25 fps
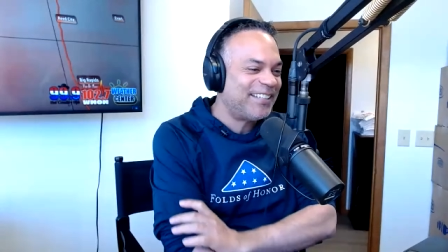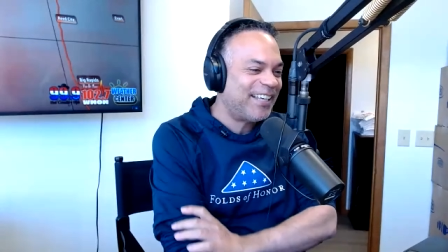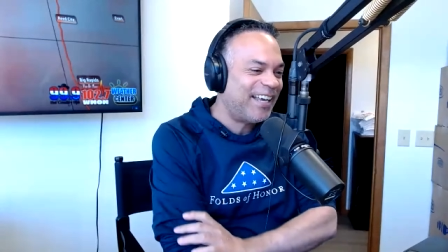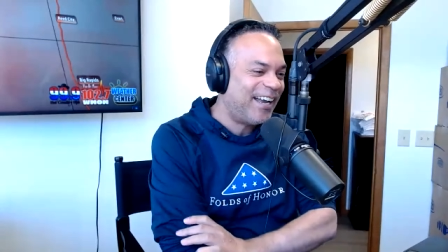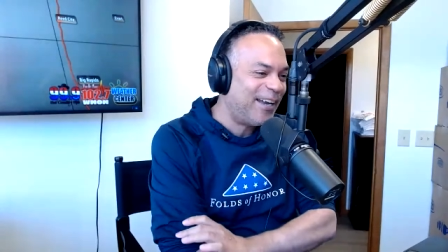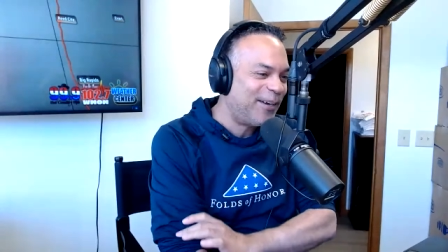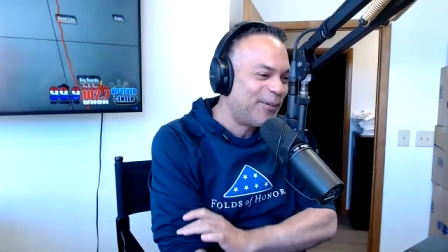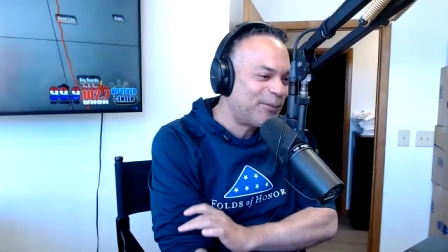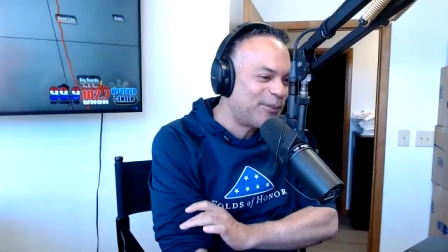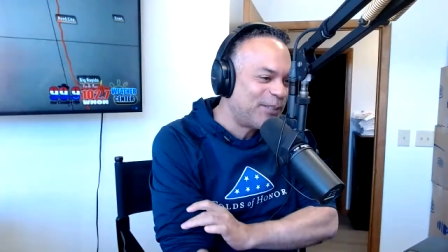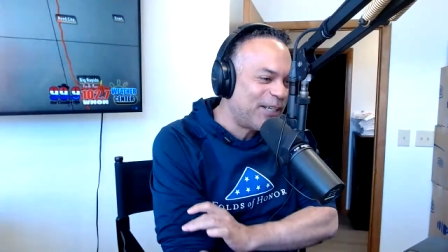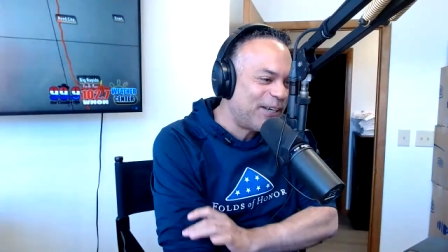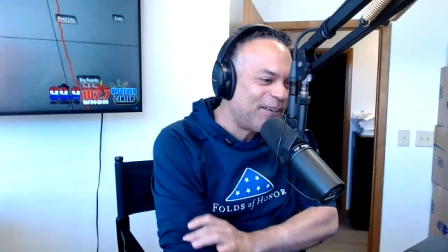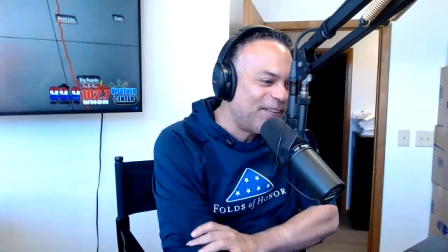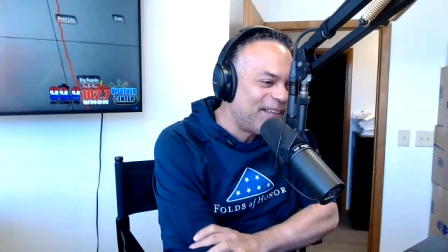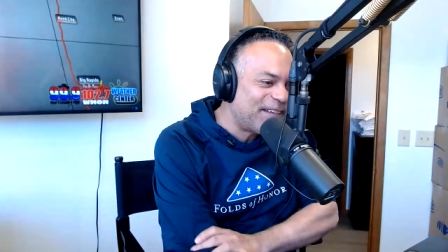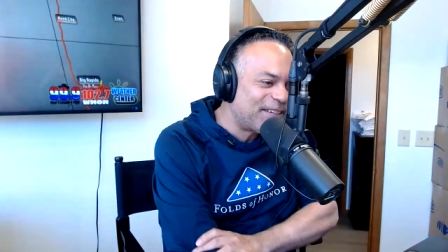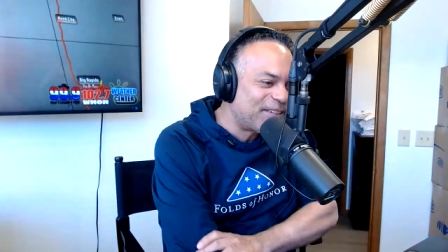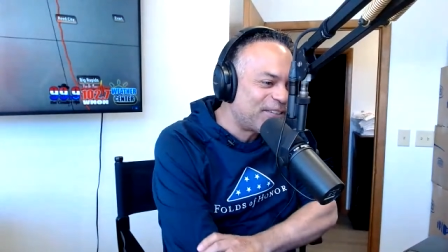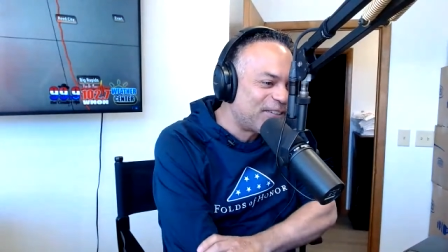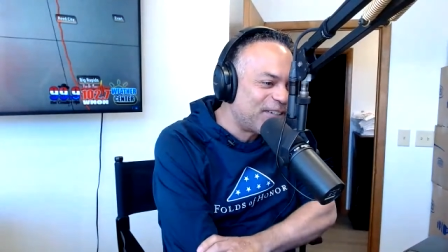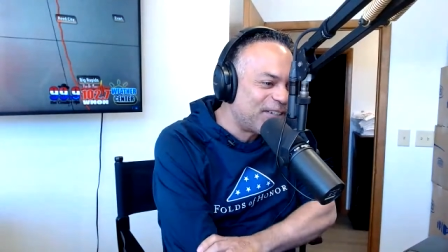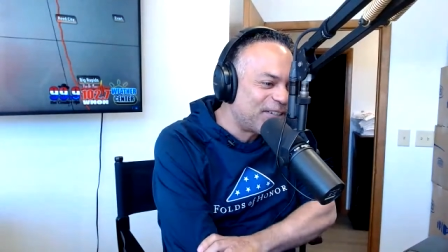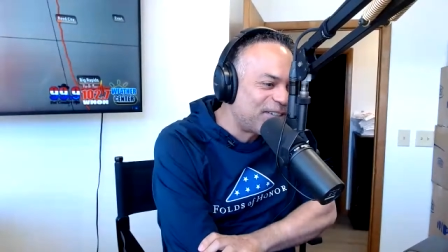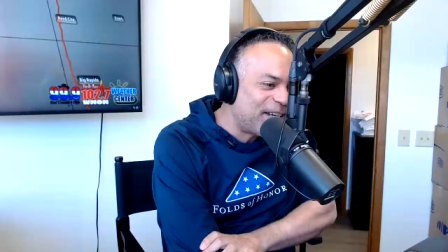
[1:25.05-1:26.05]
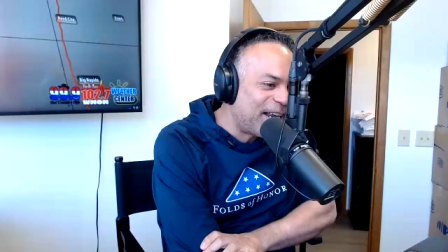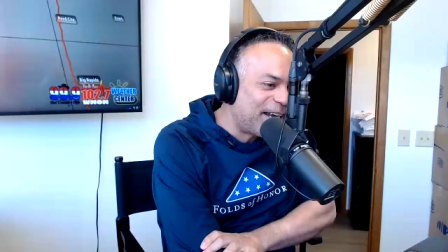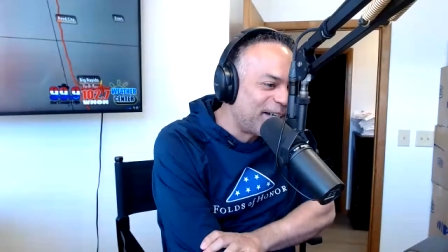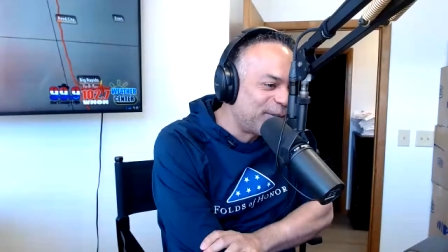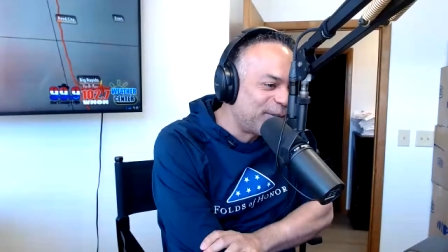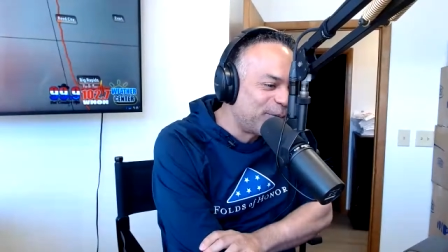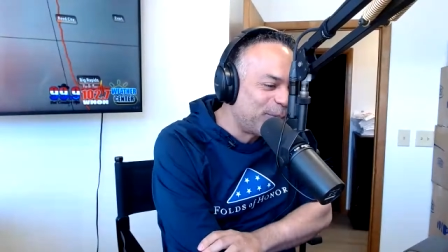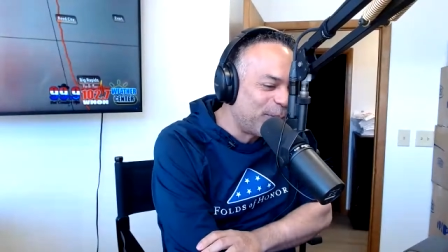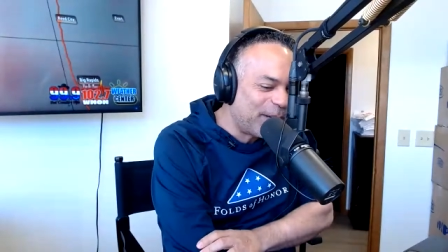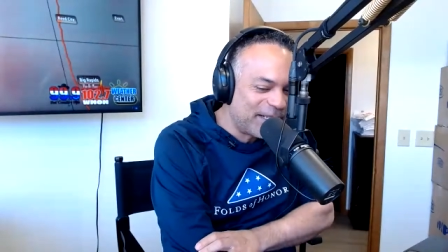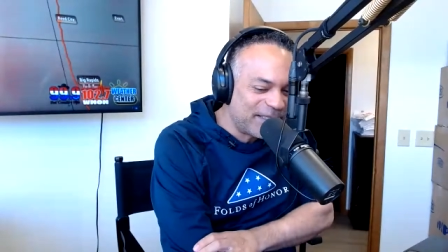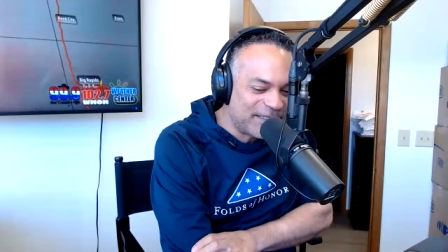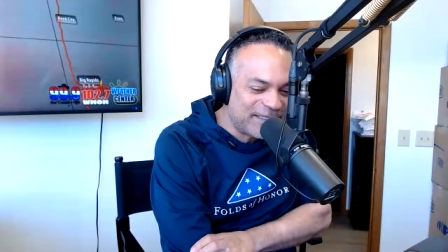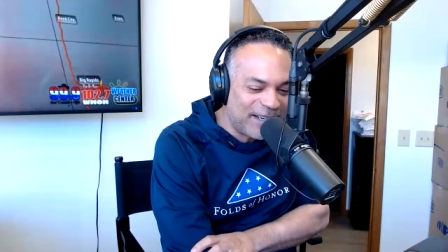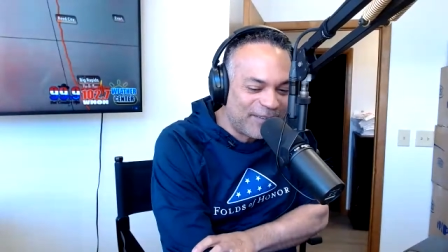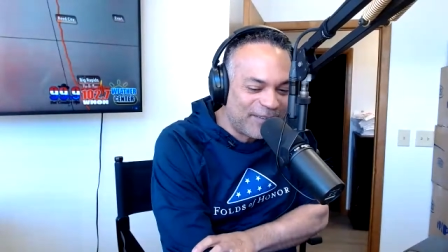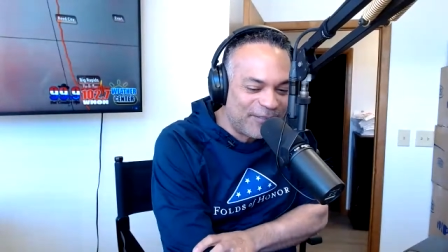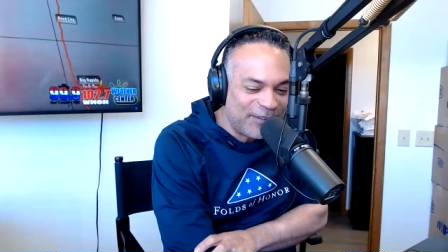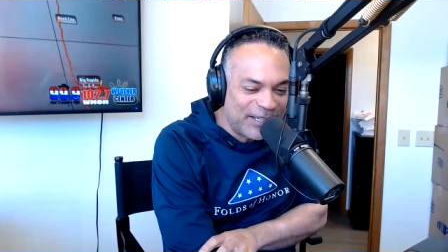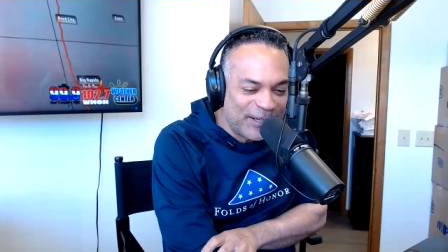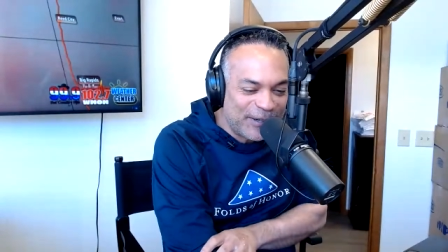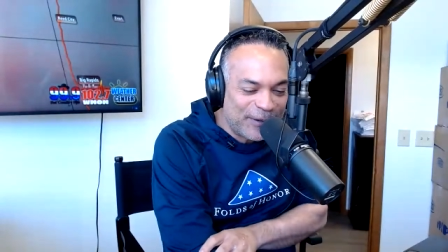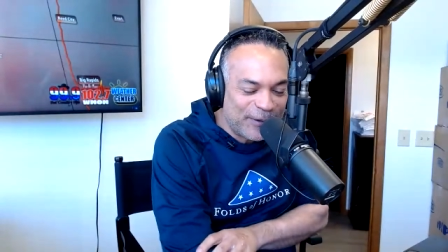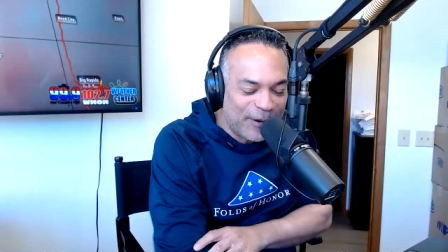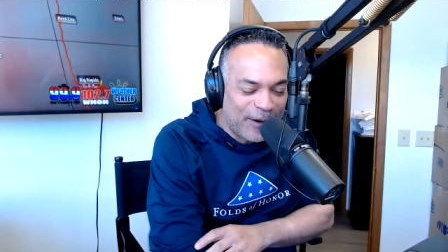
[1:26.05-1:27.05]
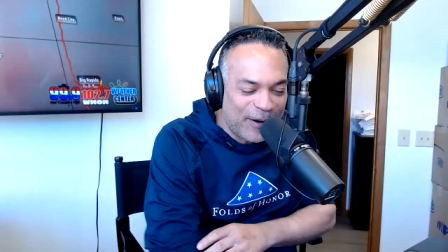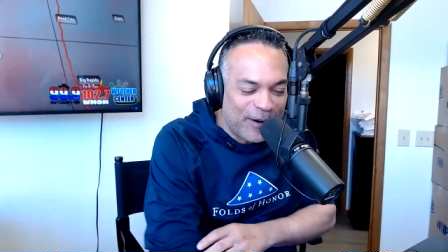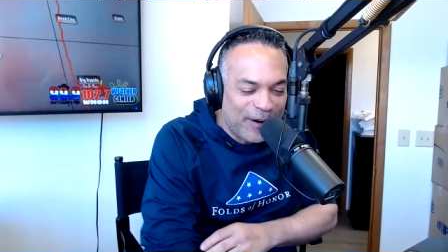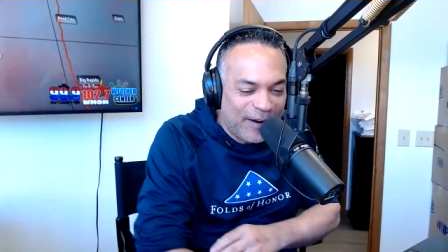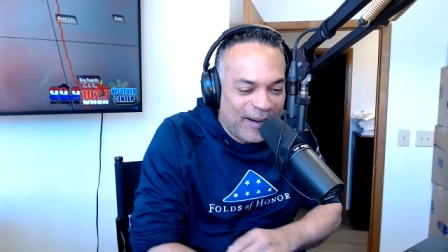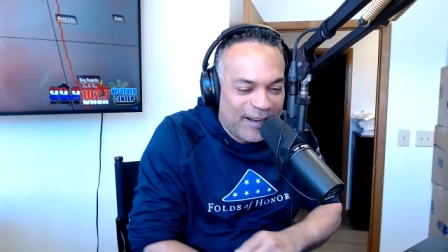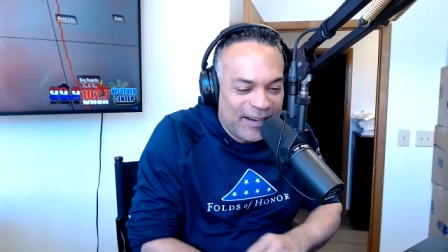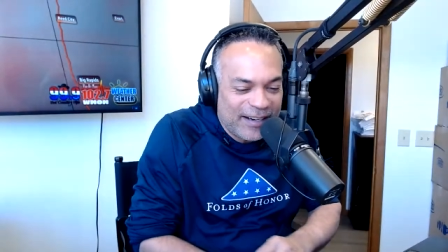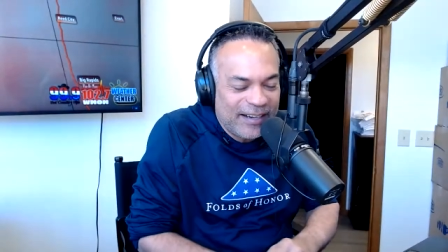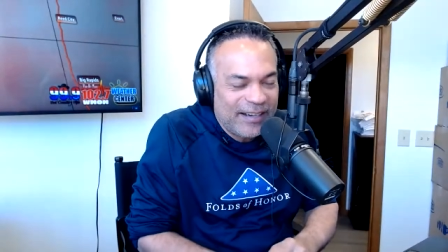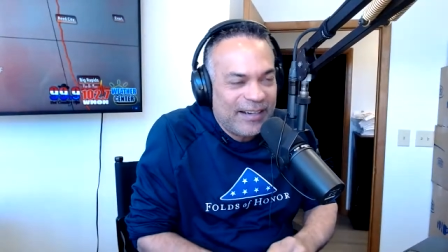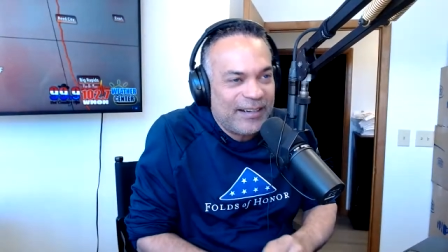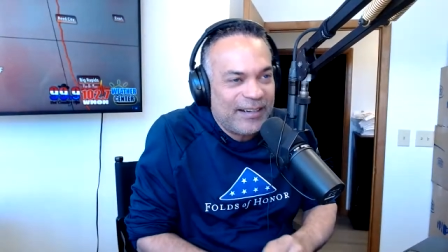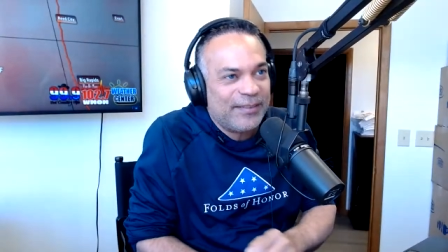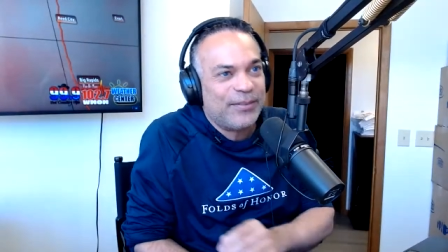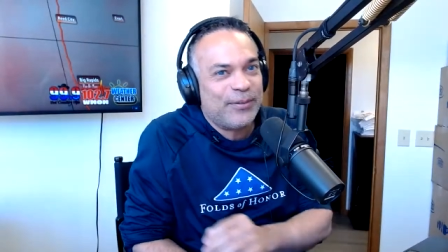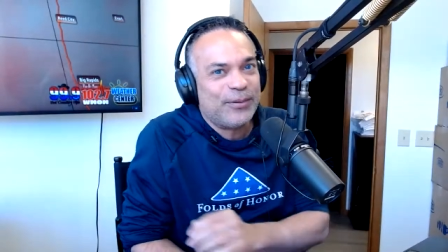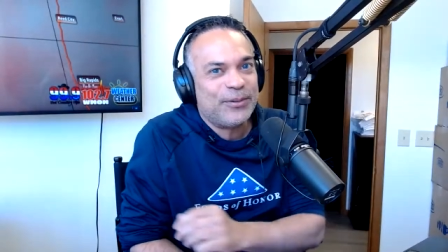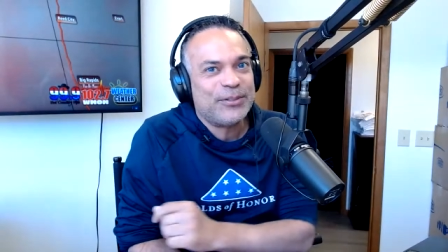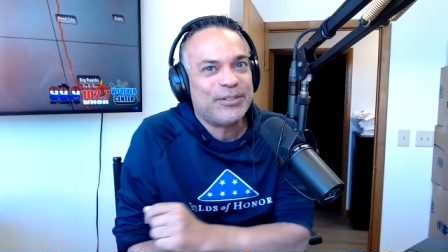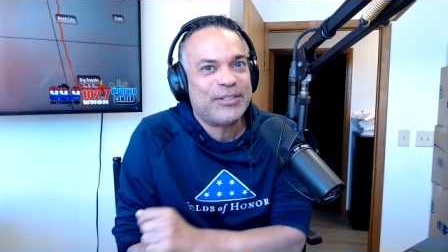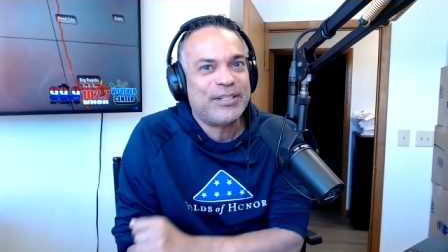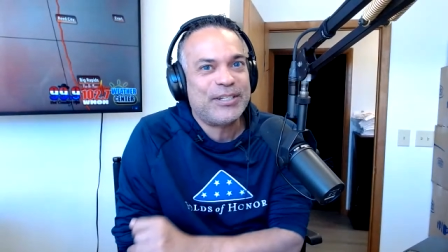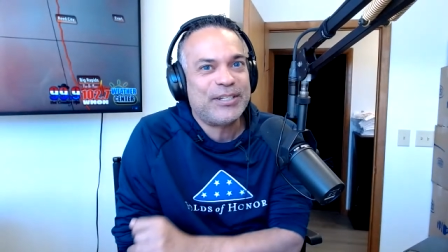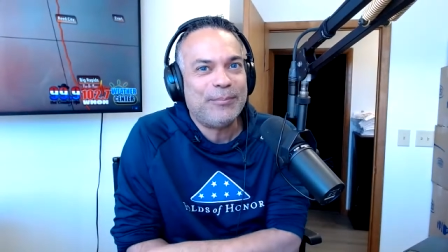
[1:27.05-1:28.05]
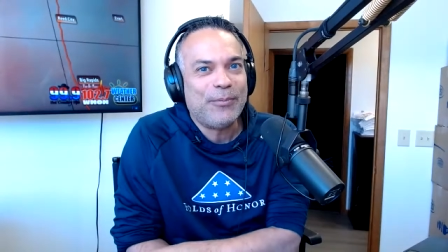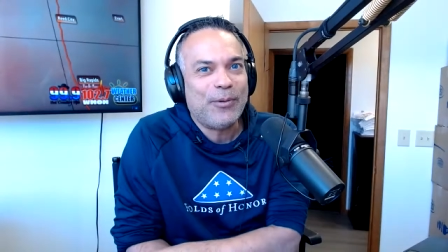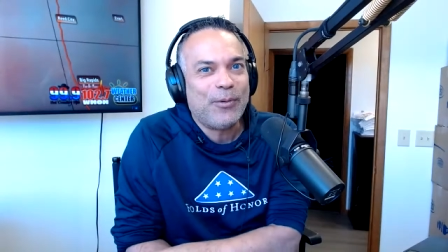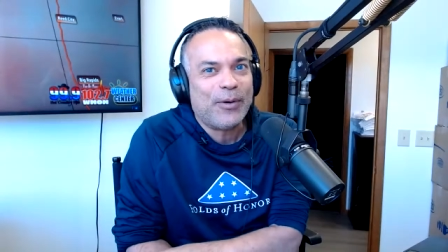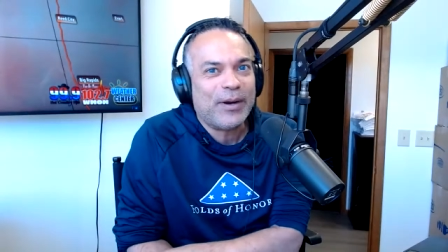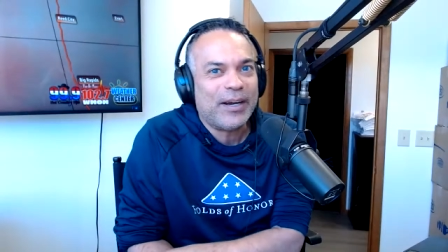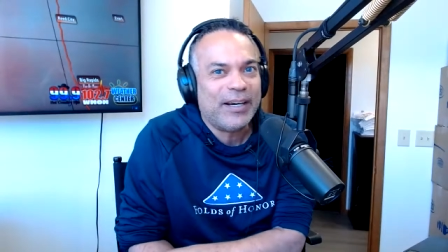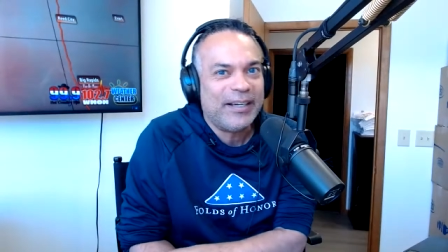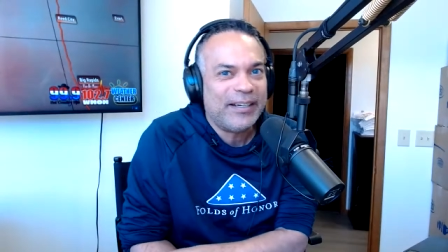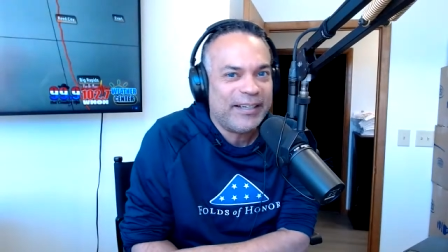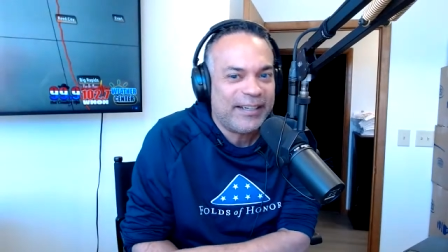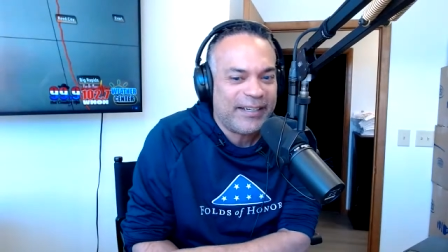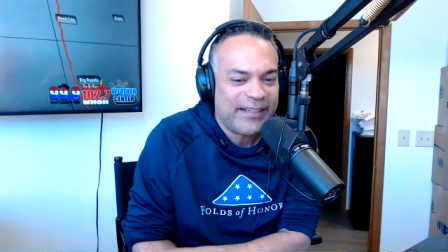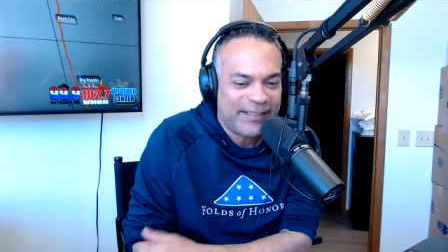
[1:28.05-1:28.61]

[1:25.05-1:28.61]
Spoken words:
I'll tell you this. It's 9:27 here on a Thursday morning,